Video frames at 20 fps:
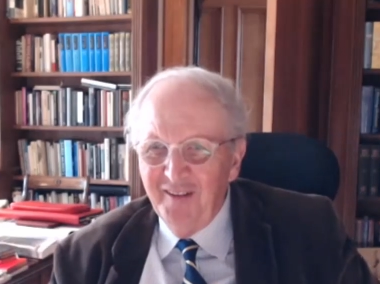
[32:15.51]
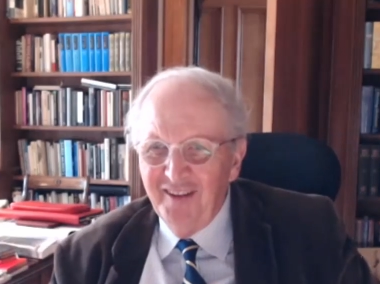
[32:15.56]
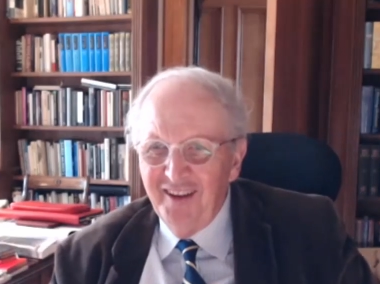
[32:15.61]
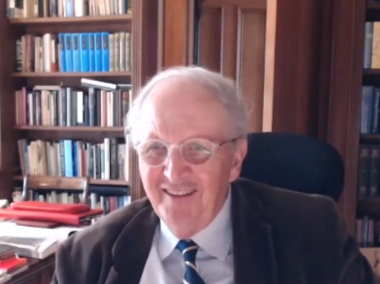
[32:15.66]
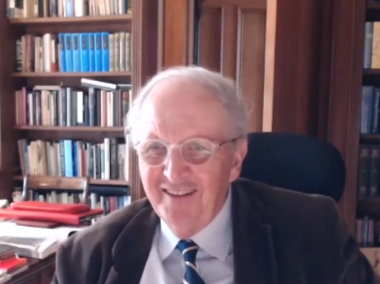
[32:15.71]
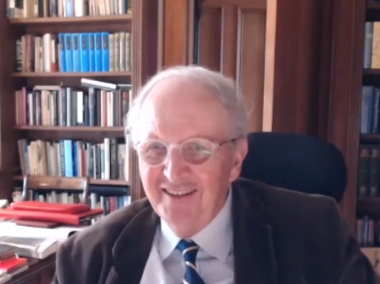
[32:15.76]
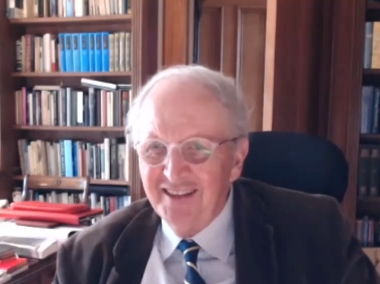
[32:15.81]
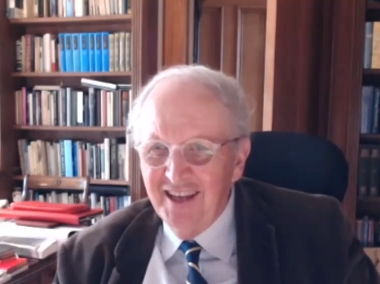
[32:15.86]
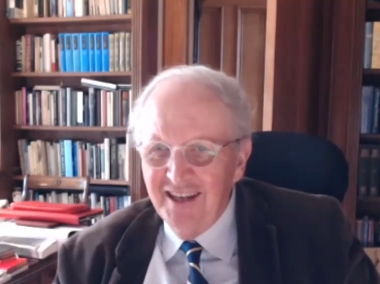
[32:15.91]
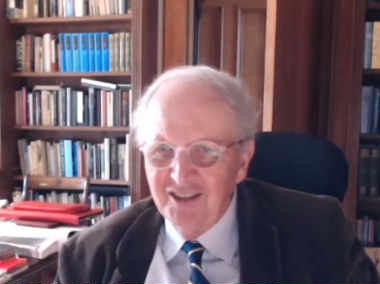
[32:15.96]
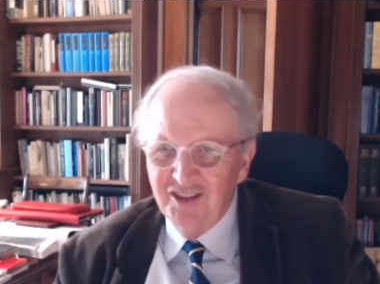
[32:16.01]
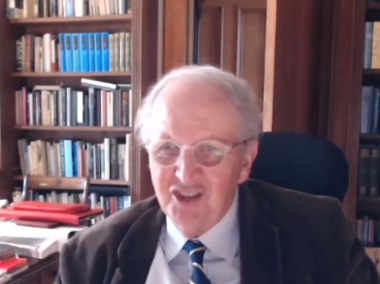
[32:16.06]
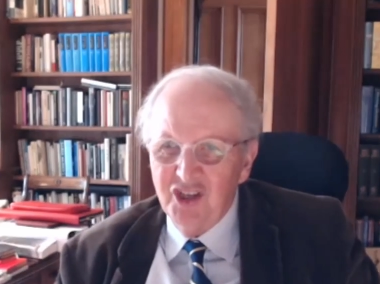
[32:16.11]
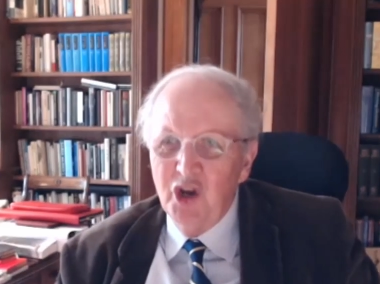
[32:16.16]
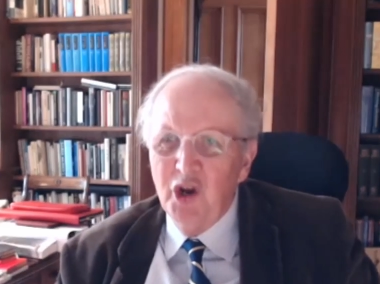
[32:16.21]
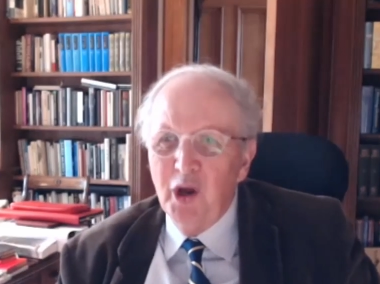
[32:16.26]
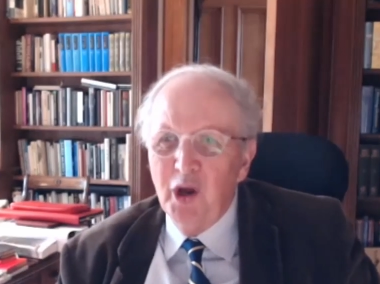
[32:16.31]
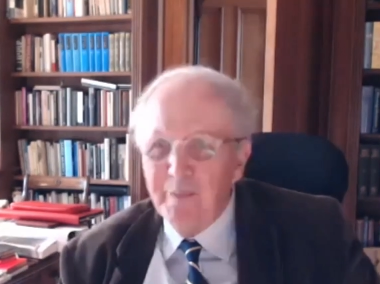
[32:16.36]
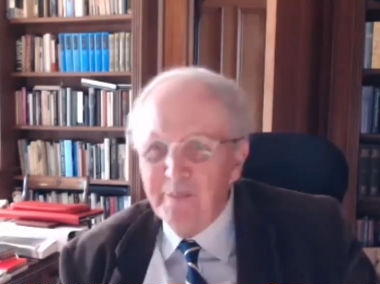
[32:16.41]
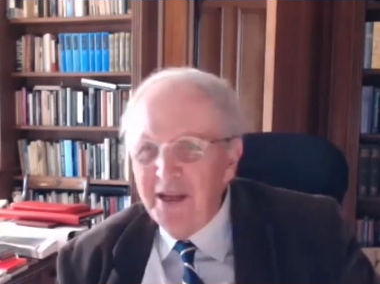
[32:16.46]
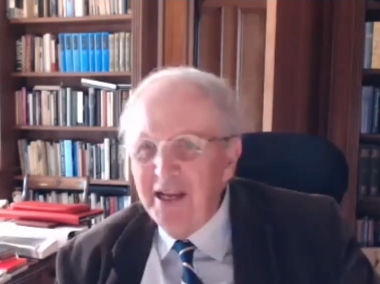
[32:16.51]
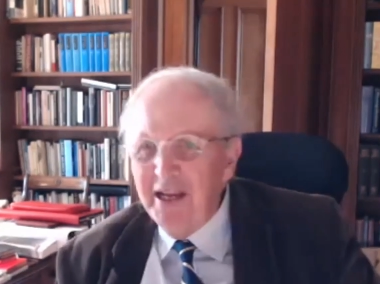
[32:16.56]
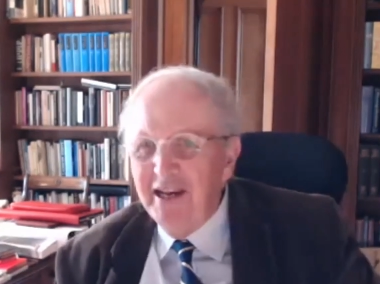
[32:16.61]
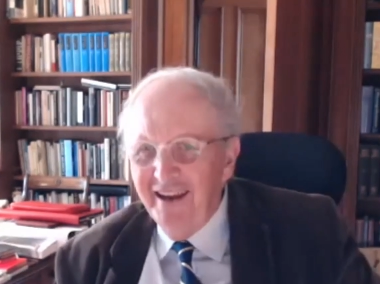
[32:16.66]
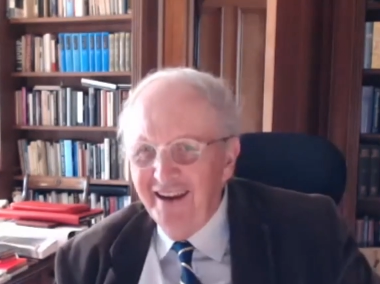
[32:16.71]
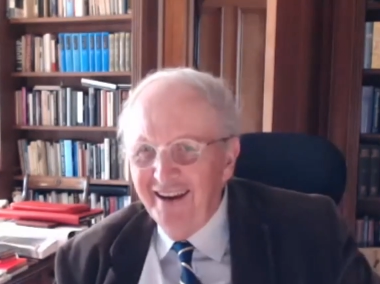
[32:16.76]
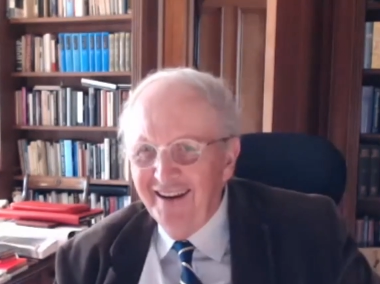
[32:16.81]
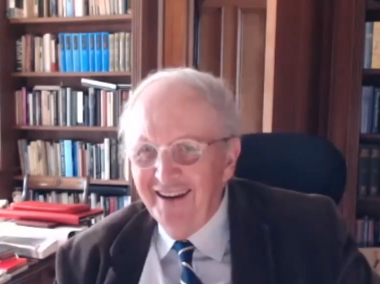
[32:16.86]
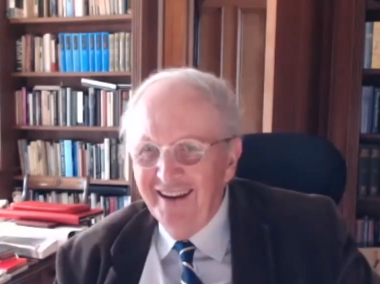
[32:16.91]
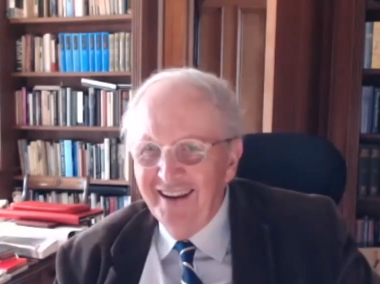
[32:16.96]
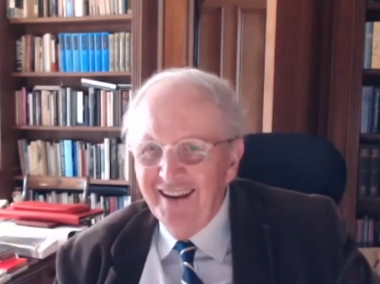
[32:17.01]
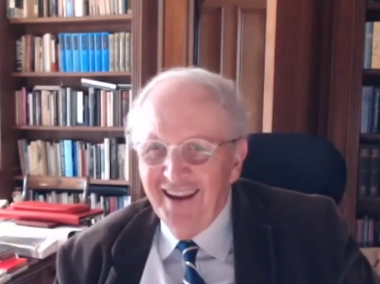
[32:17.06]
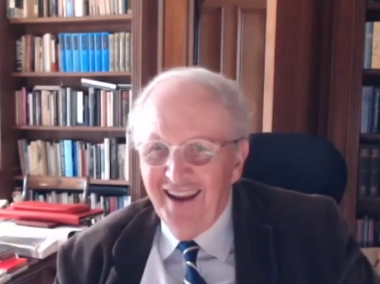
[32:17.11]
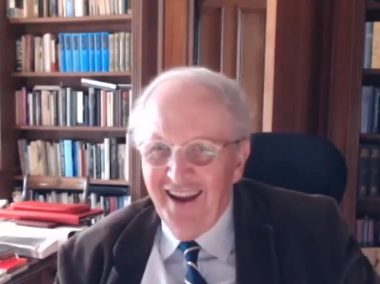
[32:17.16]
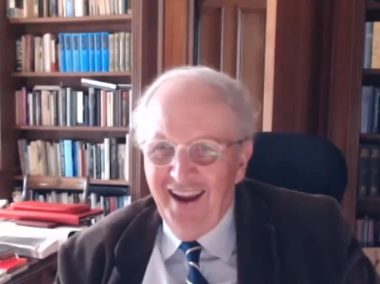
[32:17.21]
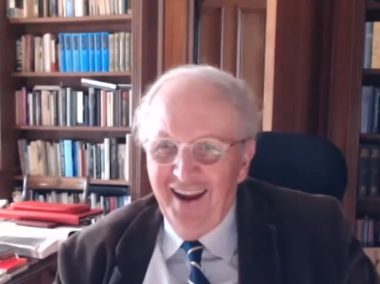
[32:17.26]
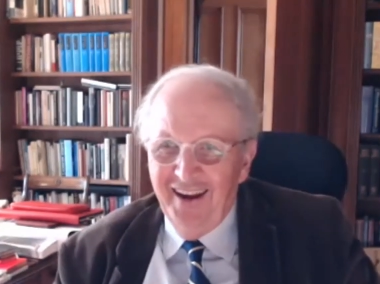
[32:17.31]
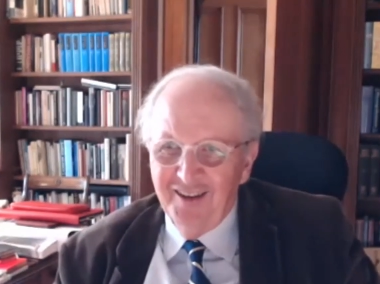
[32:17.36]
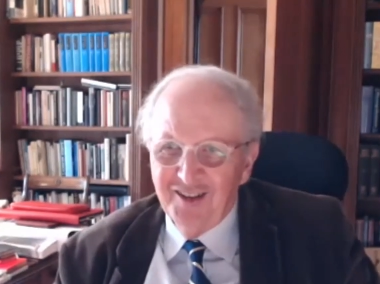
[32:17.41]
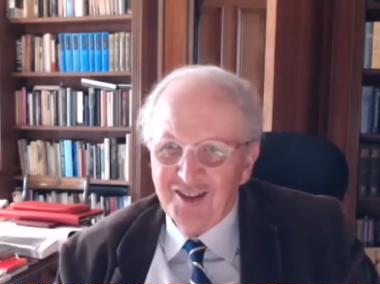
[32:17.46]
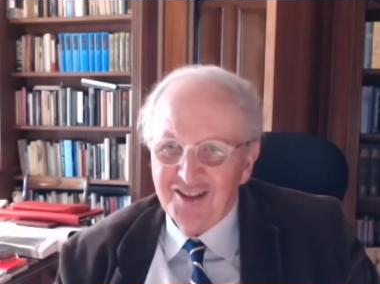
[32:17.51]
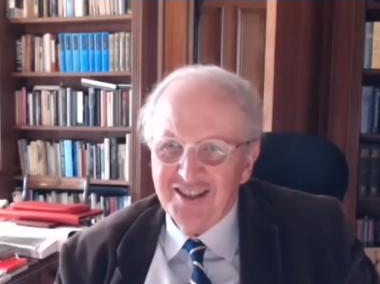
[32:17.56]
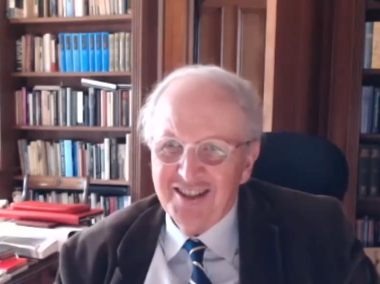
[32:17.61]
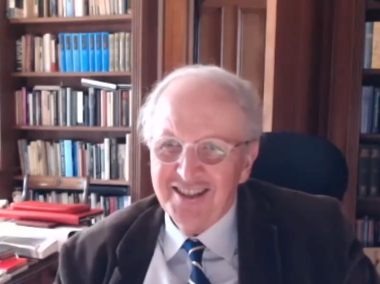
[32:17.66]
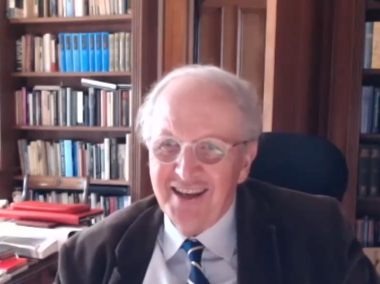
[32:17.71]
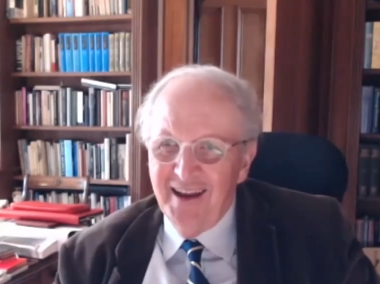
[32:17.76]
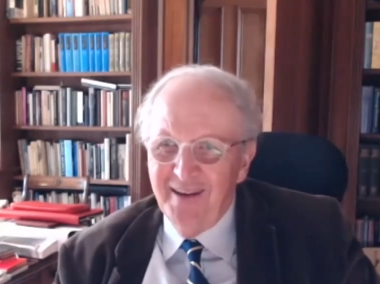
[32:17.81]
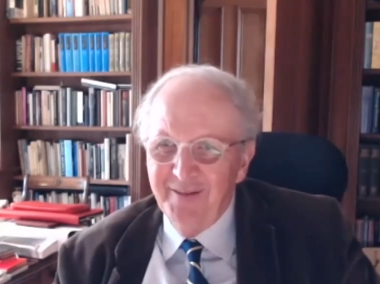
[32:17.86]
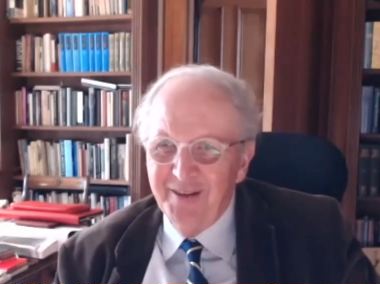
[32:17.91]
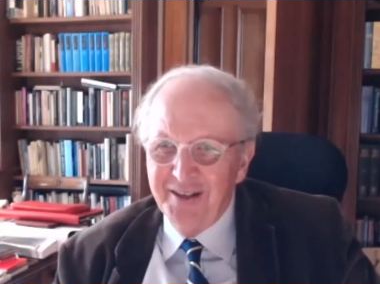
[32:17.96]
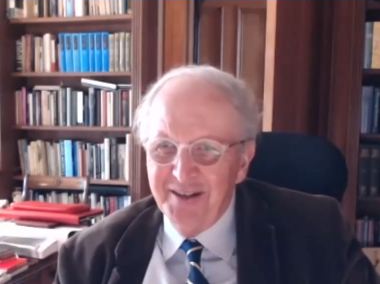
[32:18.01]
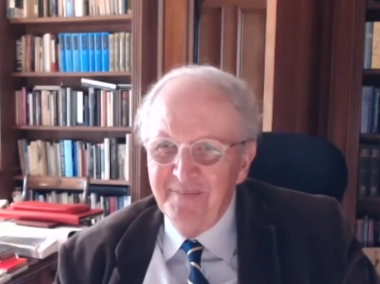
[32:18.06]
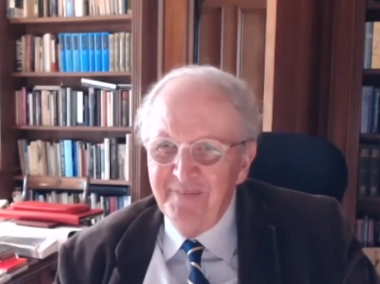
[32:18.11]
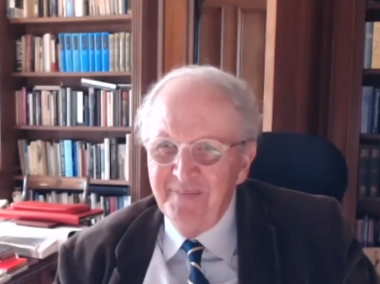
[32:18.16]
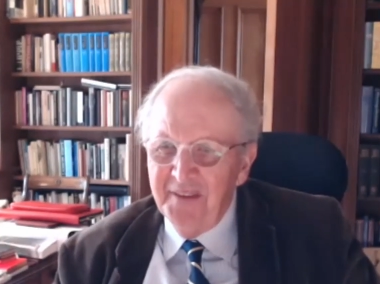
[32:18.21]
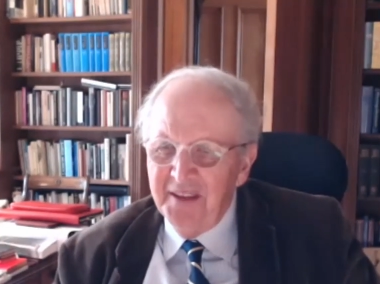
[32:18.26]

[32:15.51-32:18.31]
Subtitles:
he's so appealing, aged 7.